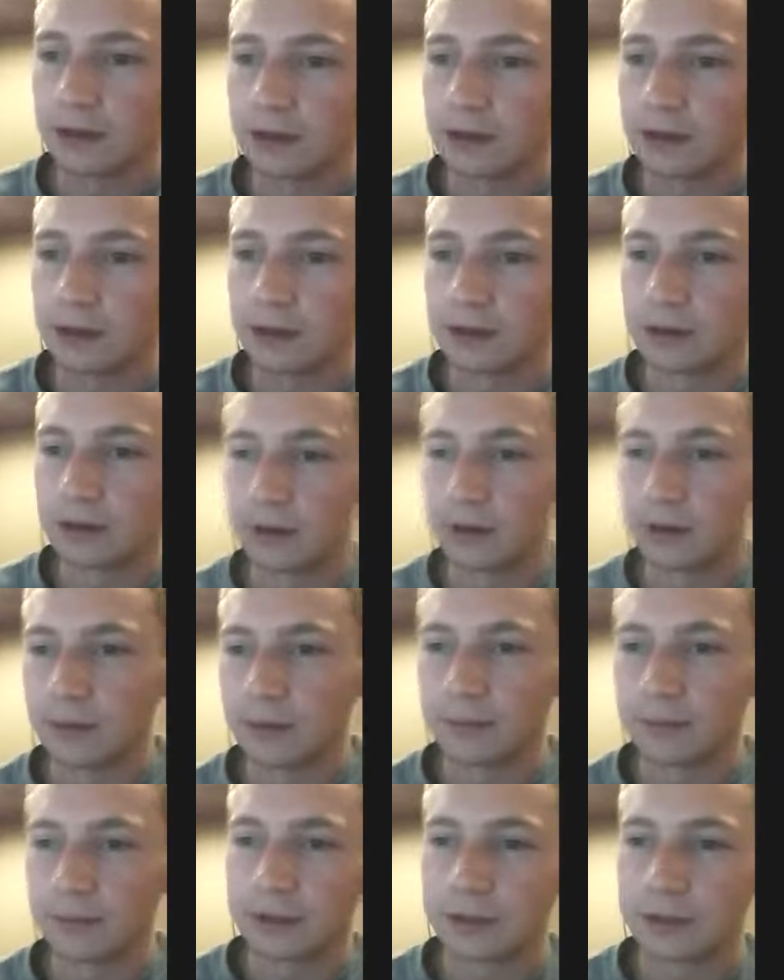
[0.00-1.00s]
the
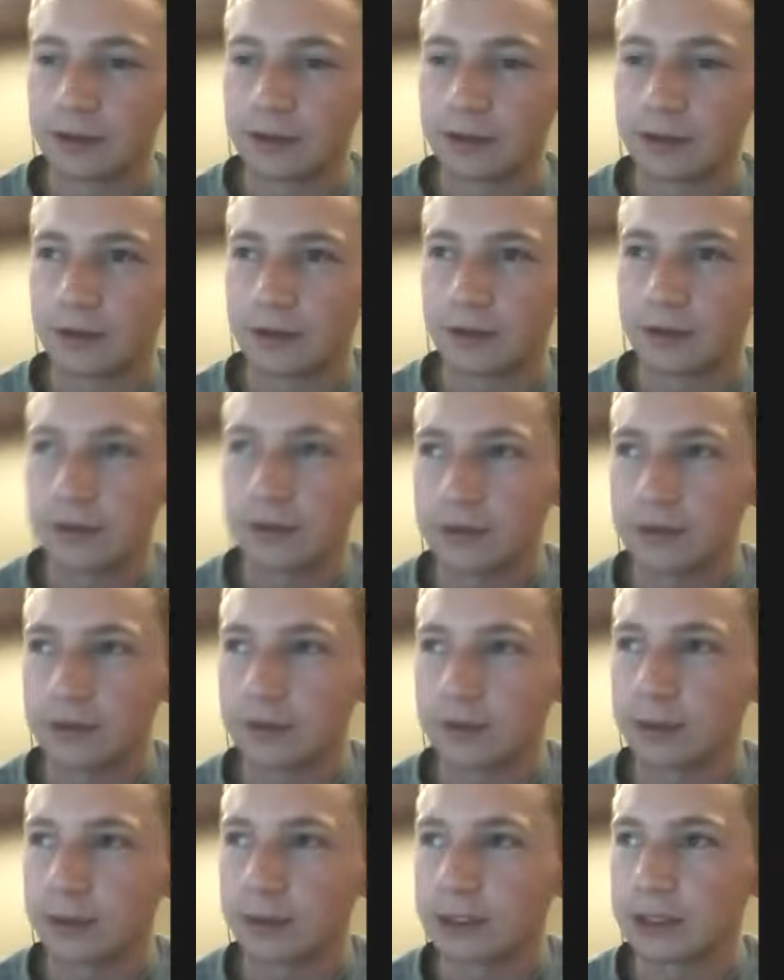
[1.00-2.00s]
35th
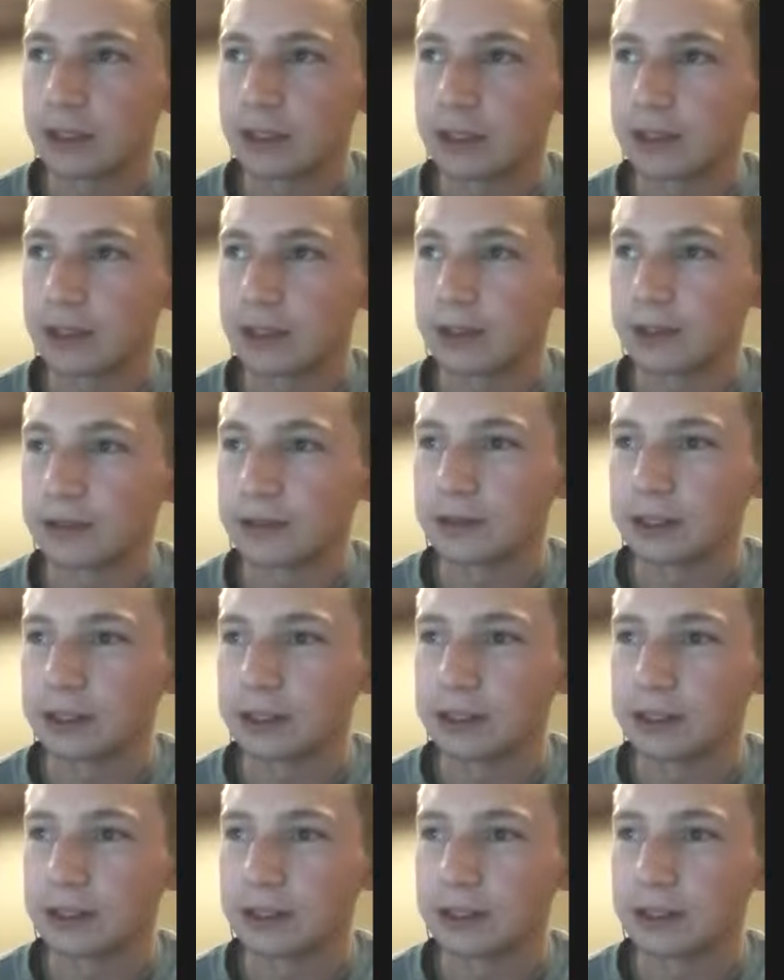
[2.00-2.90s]
percentile is just